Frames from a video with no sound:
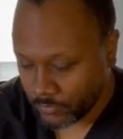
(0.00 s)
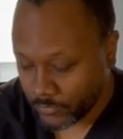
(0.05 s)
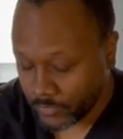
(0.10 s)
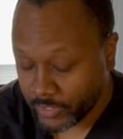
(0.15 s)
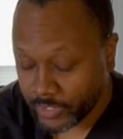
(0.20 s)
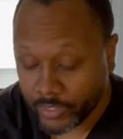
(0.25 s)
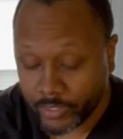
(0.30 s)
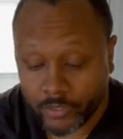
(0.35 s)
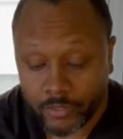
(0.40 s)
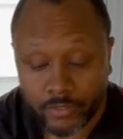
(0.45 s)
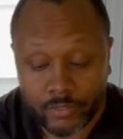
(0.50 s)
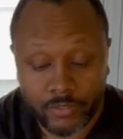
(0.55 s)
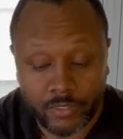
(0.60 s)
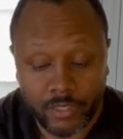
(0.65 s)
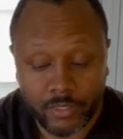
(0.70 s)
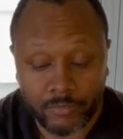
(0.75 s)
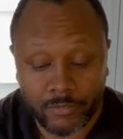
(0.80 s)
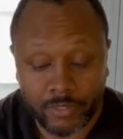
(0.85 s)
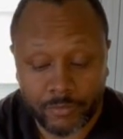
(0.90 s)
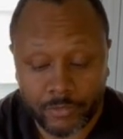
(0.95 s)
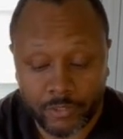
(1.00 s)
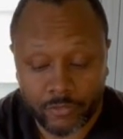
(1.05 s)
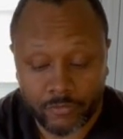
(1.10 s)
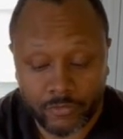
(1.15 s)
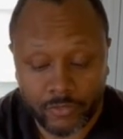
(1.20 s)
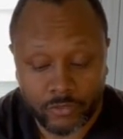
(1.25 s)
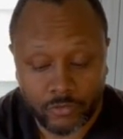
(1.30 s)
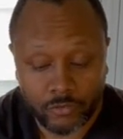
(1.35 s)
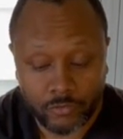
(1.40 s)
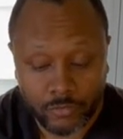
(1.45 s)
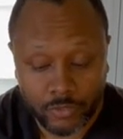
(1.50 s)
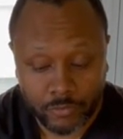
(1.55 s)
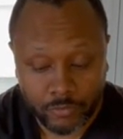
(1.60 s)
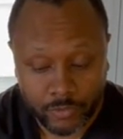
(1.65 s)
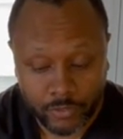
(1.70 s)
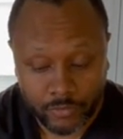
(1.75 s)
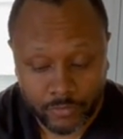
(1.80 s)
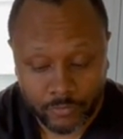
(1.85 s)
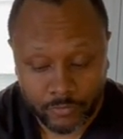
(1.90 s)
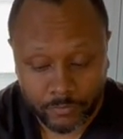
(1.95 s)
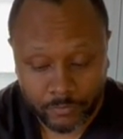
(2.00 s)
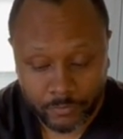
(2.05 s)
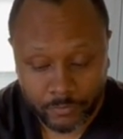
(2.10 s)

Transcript: At any time, let me know if it's too much pressure.